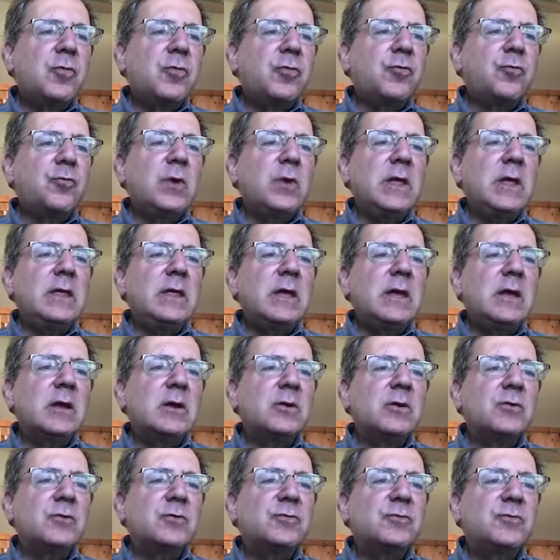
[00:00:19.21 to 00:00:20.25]
3
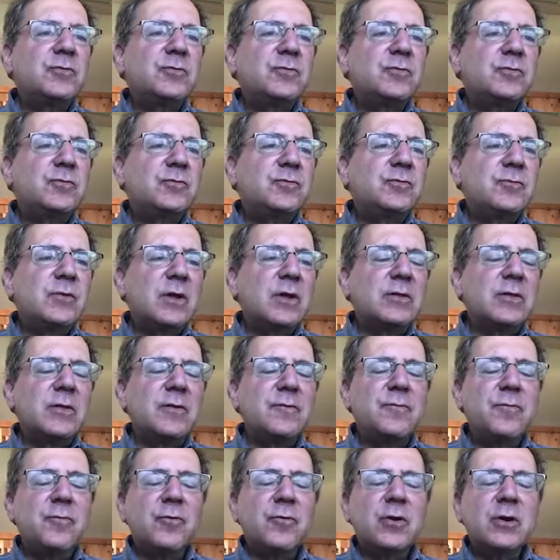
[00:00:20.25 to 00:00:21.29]
years, nearly
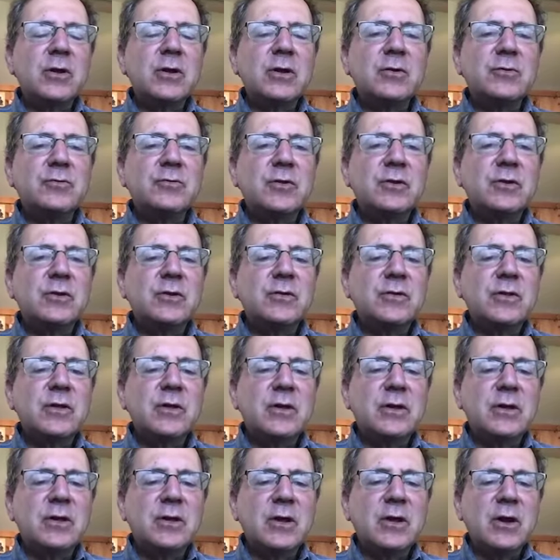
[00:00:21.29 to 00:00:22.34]
4 years into
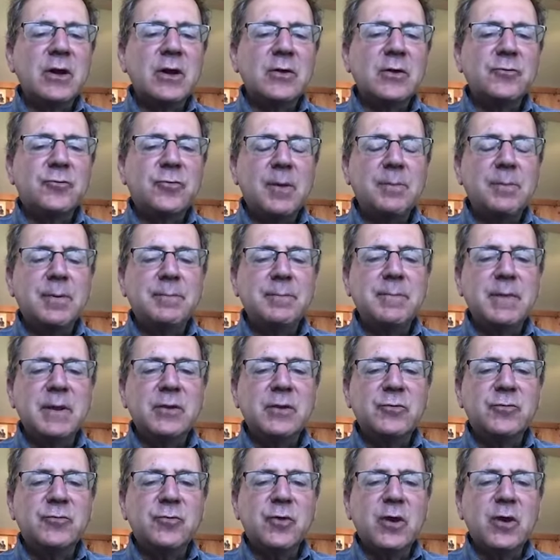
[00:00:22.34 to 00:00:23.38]
the Trump
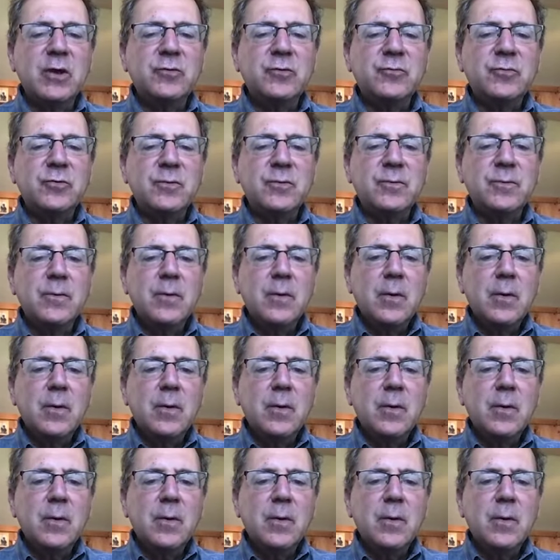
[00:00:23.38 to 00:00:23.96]
administration,